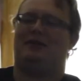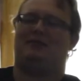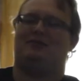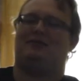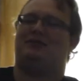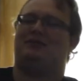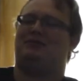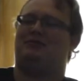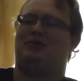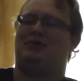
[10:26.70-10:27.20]
know
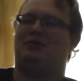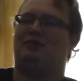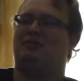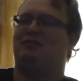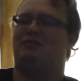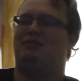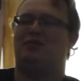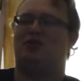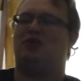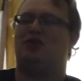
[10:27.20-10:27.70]
how
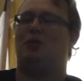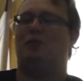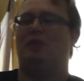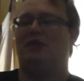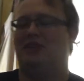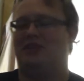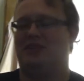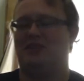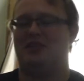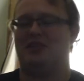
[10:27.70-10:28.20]

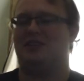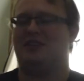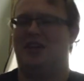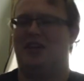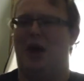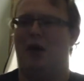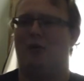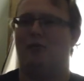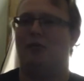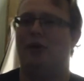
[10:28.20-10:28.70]
stupid this is going
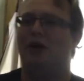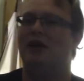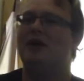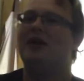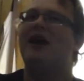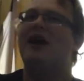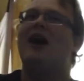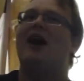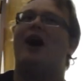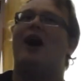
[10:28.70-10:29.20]
to sound, but
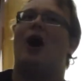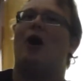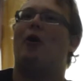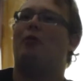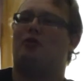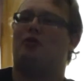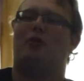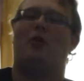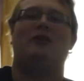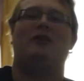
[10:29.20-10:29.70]
I
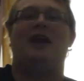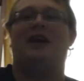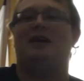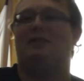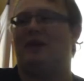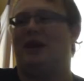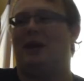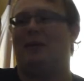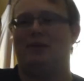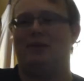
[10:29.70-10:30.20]
hope to one
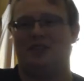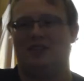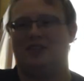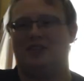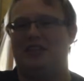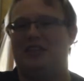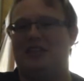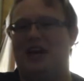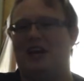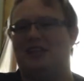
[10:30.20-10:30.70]
day be able to
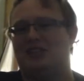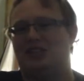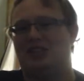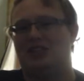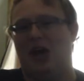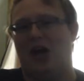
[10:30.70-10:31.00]
see a